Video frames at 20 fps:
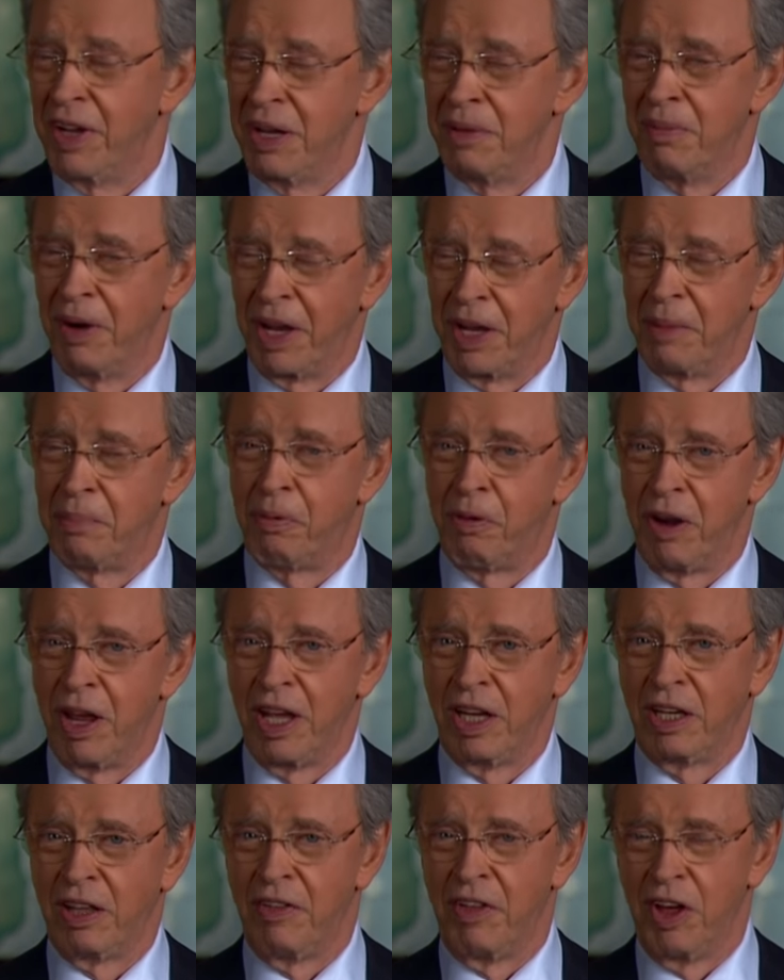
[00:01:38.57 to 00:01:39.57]
anybody
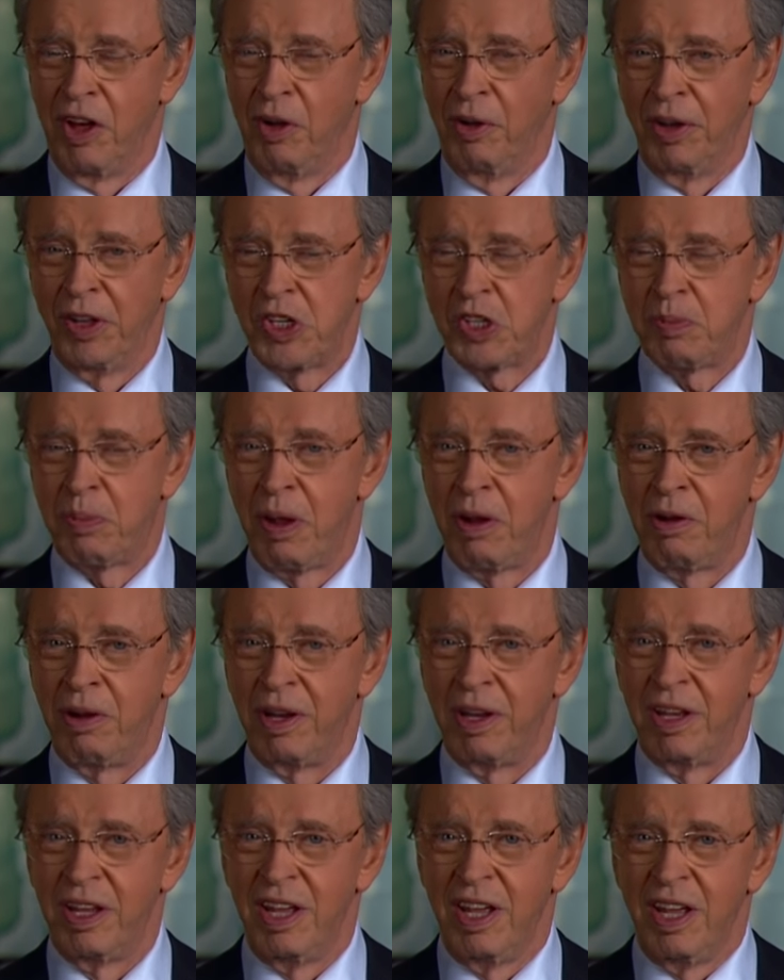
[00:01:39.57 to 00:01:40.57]
praying to the Holy
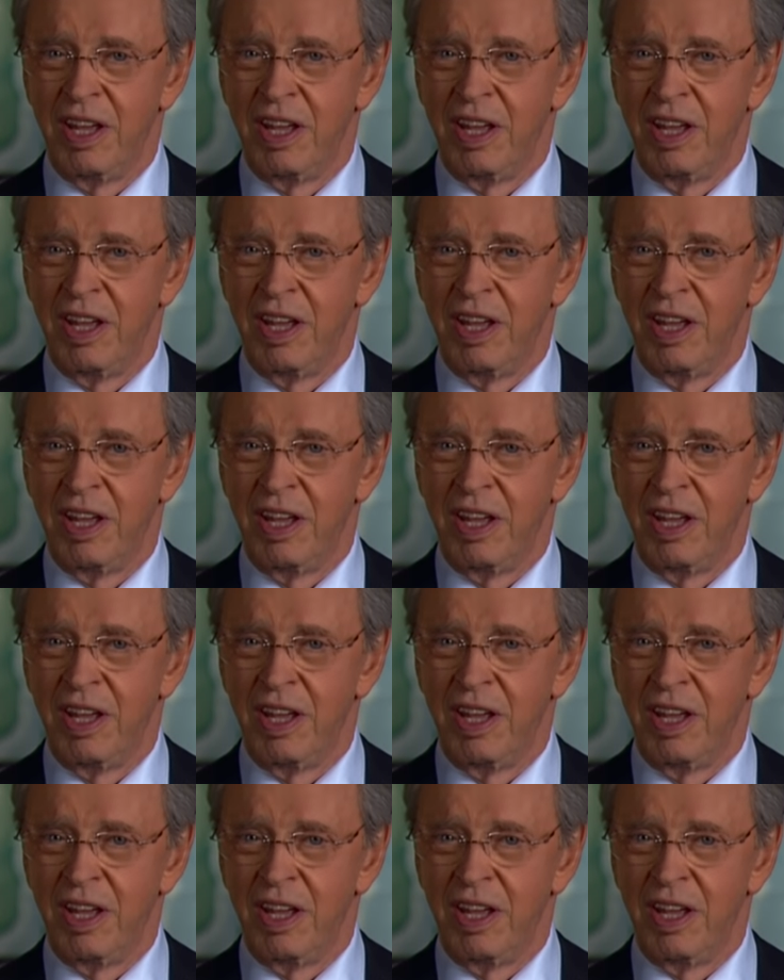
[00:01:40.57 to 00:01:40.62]
Spirit.